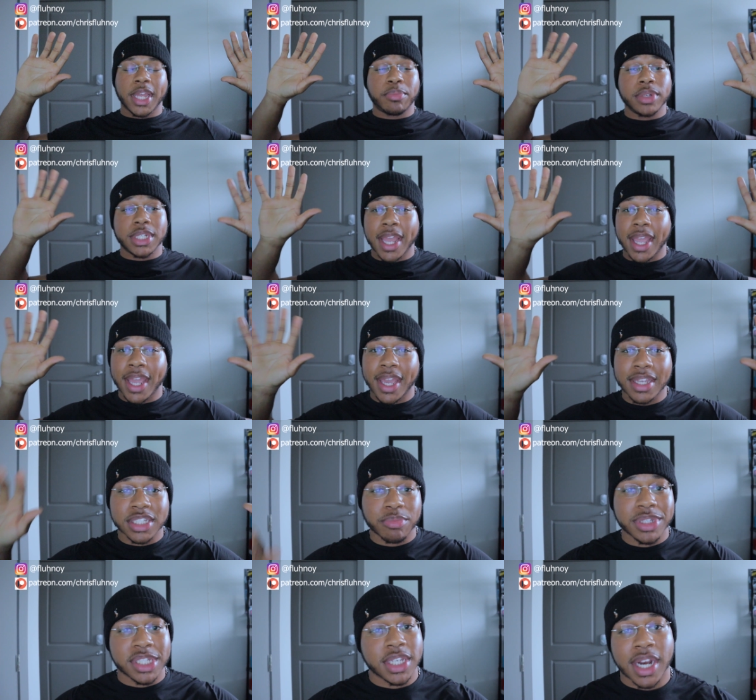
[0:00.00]
They put their hands
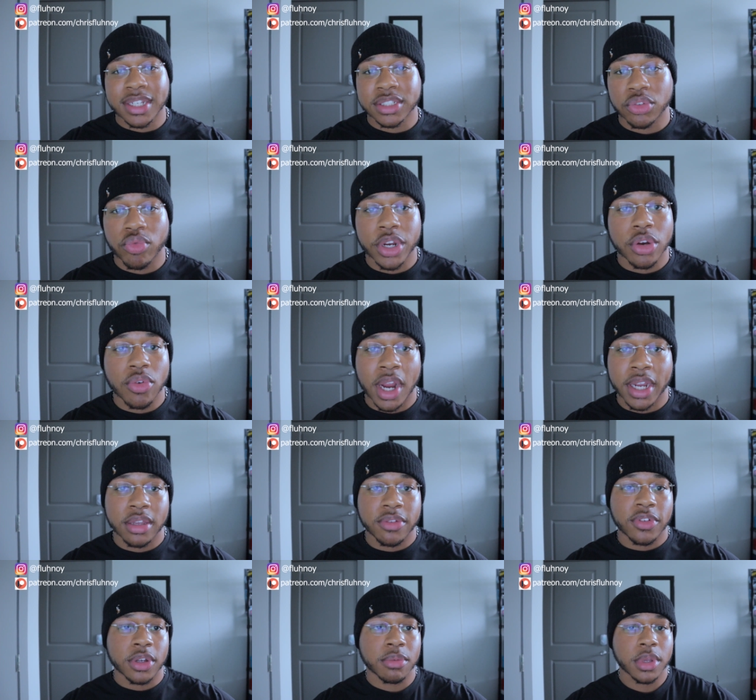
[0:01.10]
up and said, I surrender, I
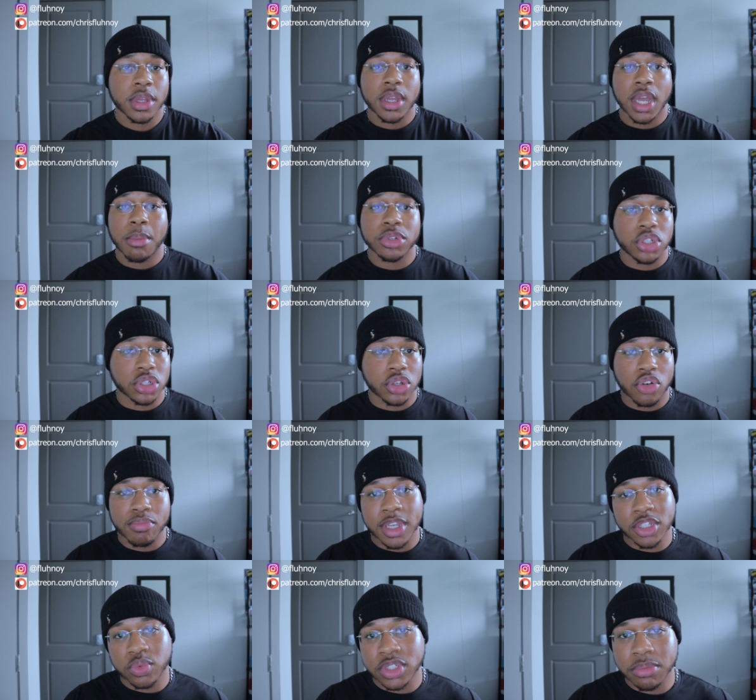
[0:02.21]
give up. I'm gonna just go
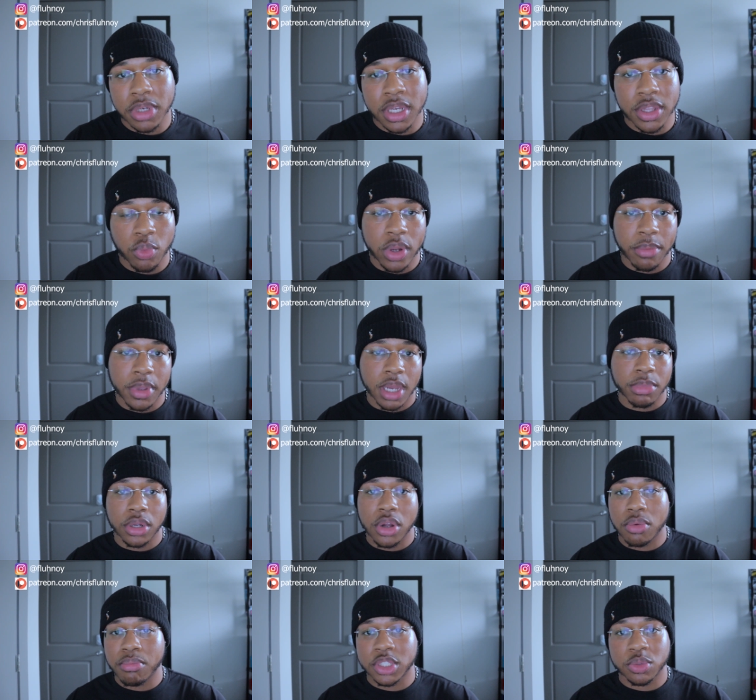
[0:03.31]
mess with some other women. I'm gonna
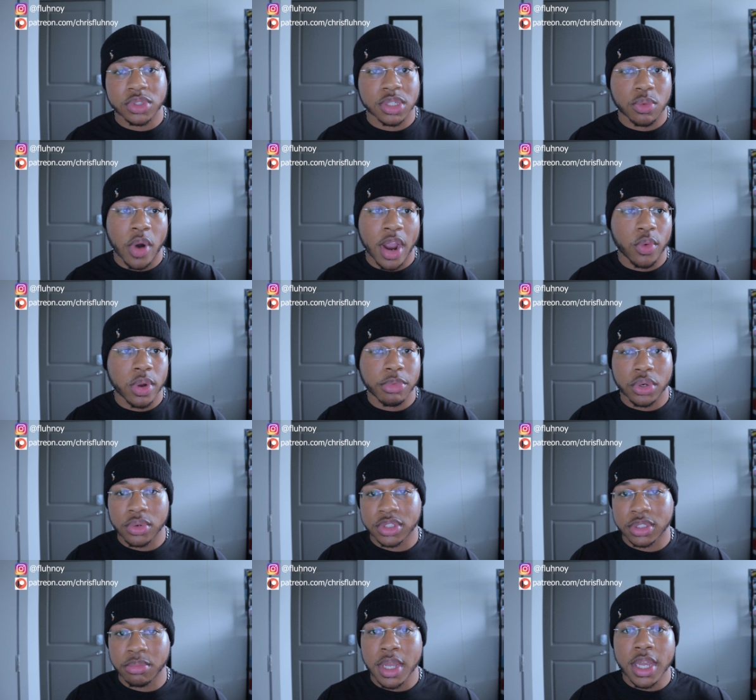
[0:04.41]
go mess with some white women or
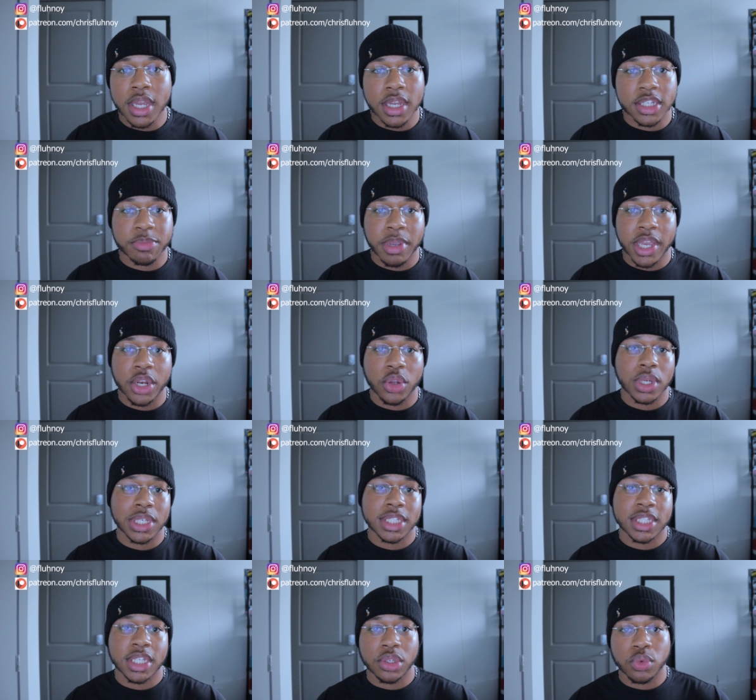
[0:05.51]
some Hispanic or
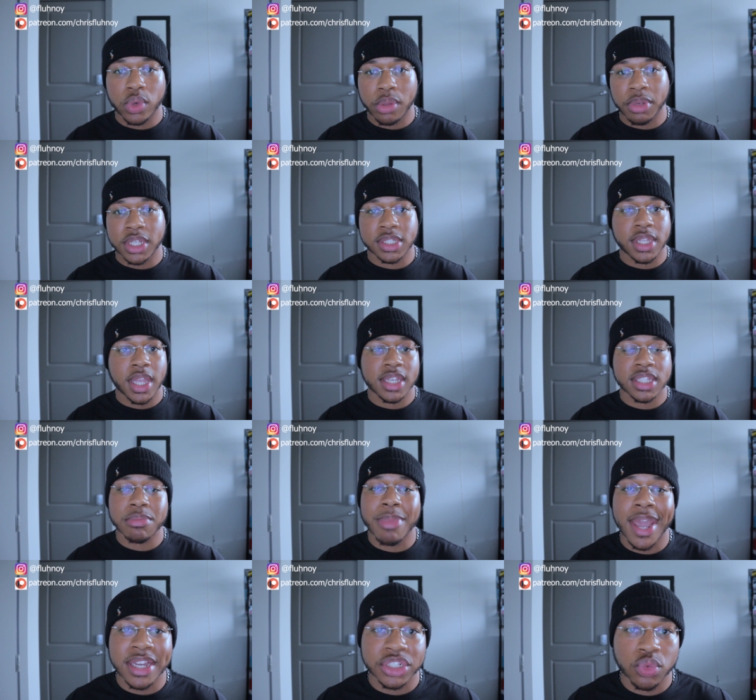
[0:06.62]
Latino women instead, some
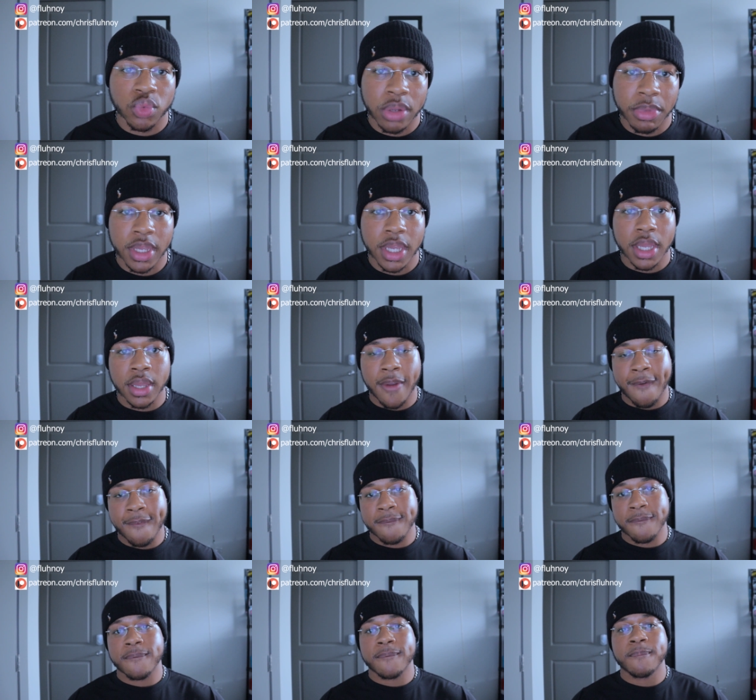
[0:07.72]
Asian women.
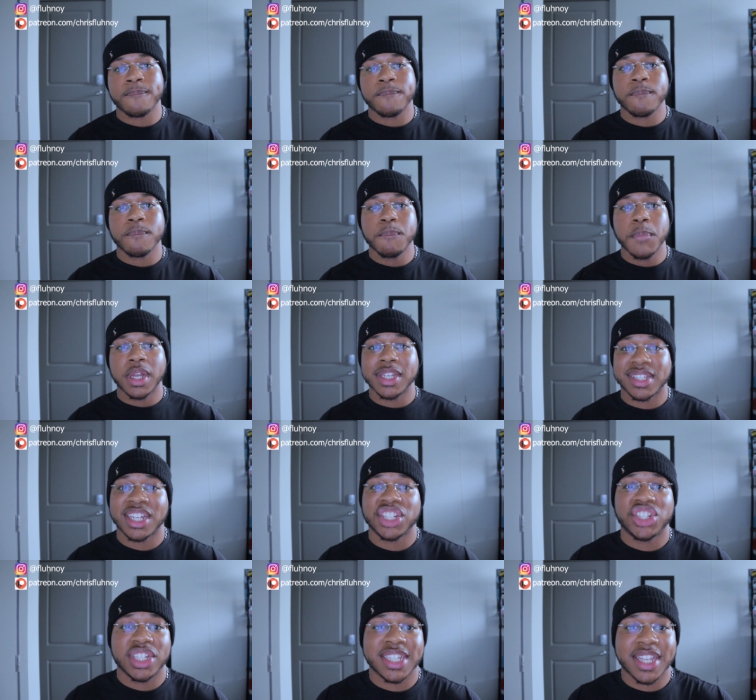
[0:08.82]
Because I
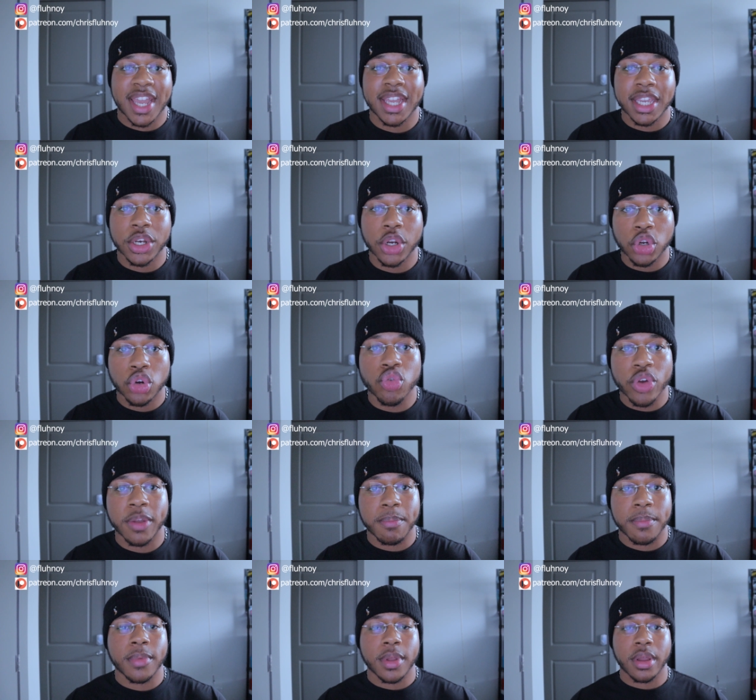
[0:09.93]
just can't get a grip
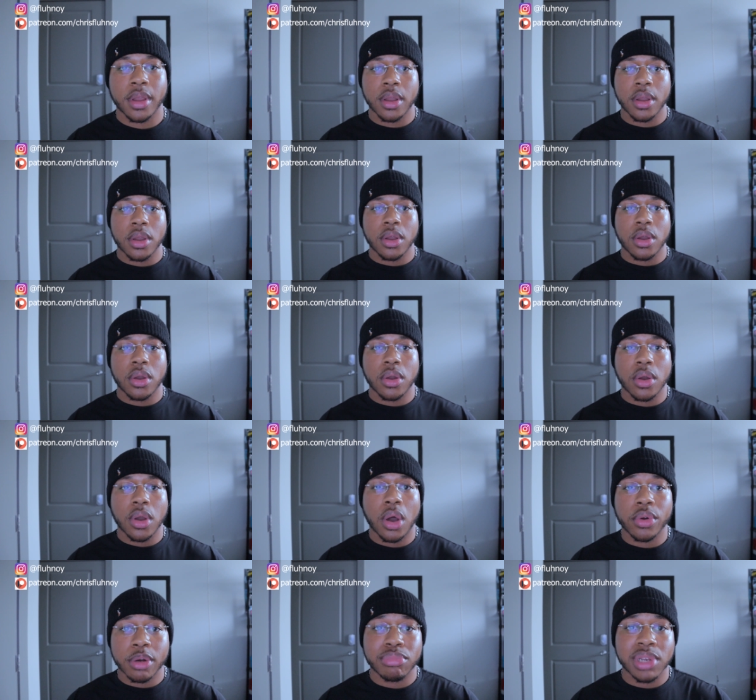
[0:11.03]

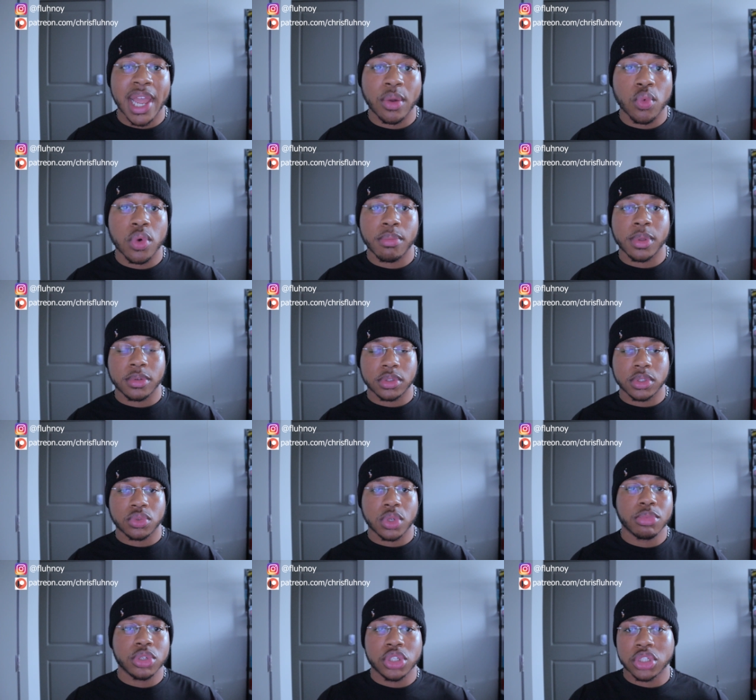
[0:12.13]
on the black woman. So
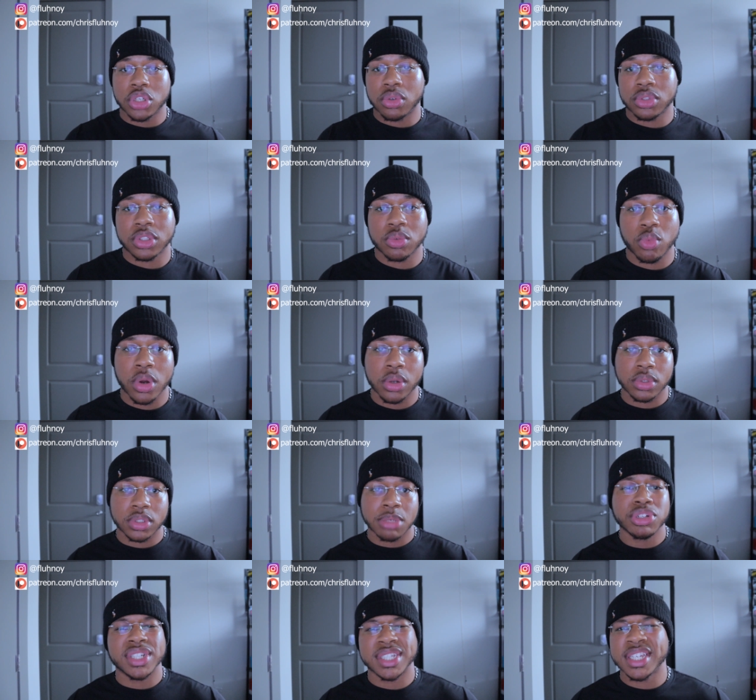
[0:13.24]
I'm gonna just go somewhere else. I'm
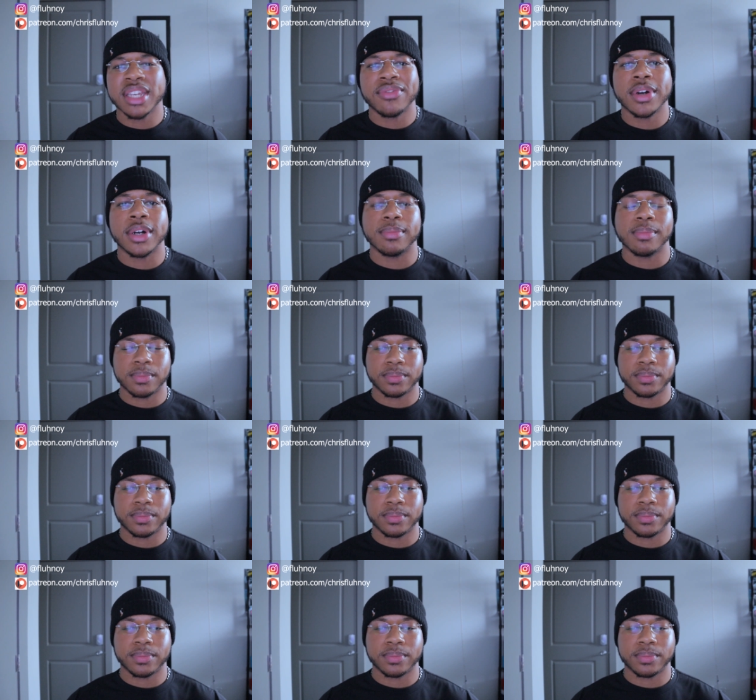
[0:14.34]
gonna just give up.